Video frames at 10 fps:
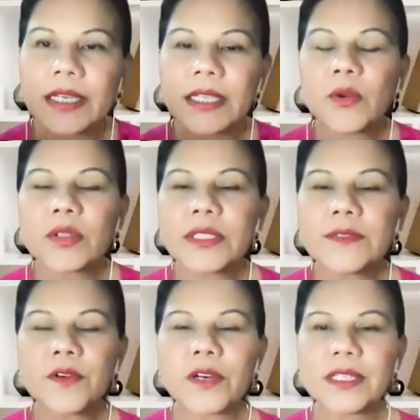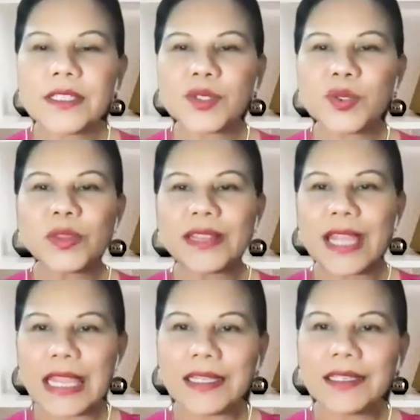in order for us to
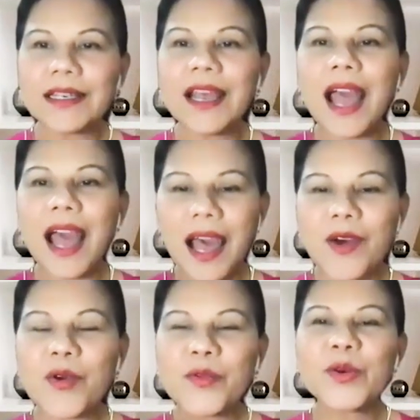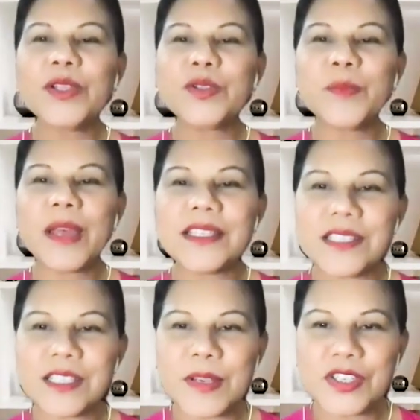tailor how are we going to manage
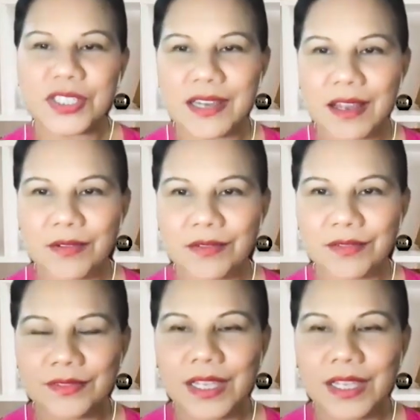this patient now.